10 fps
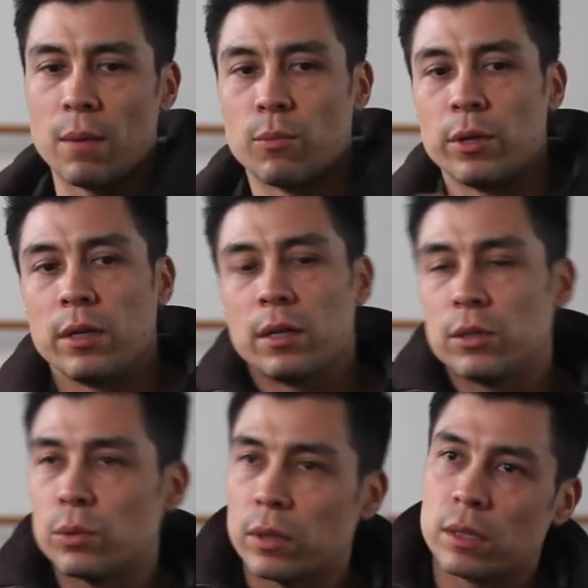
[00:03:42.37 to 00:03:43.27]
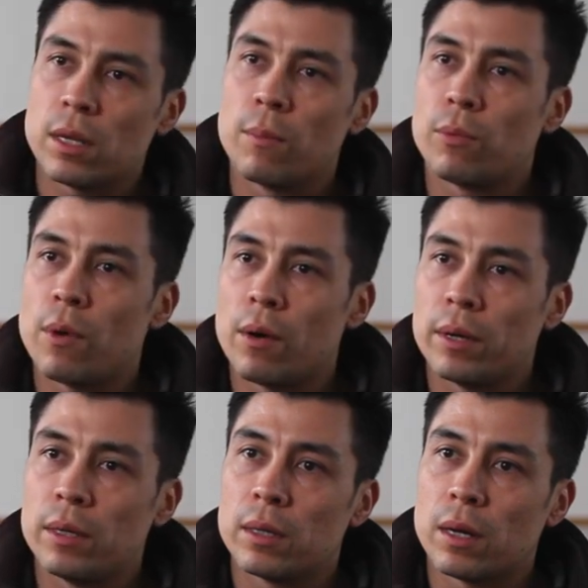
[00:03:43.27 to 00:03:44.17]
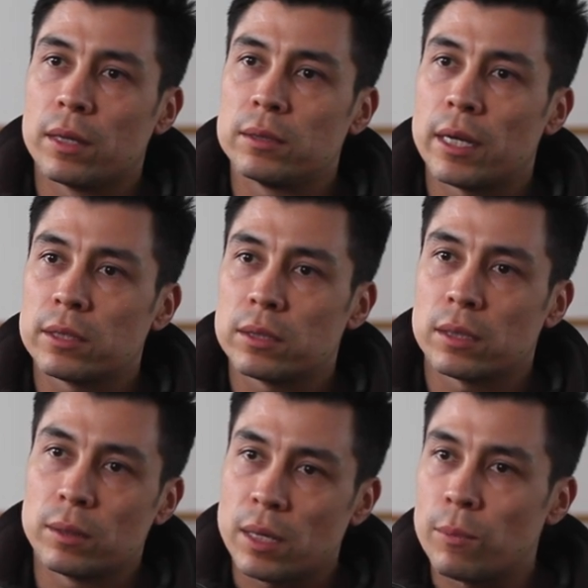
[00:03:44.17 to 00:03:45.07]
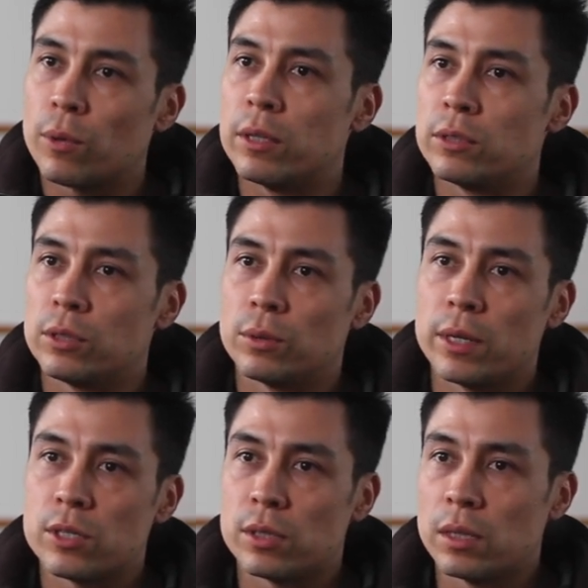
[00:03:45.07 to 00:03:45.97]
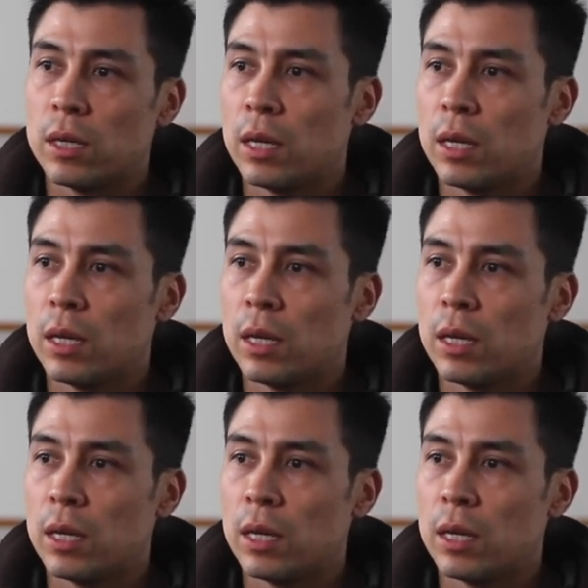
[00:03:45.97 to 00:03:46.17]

and bring it into a contemporary context, a contemporary situation?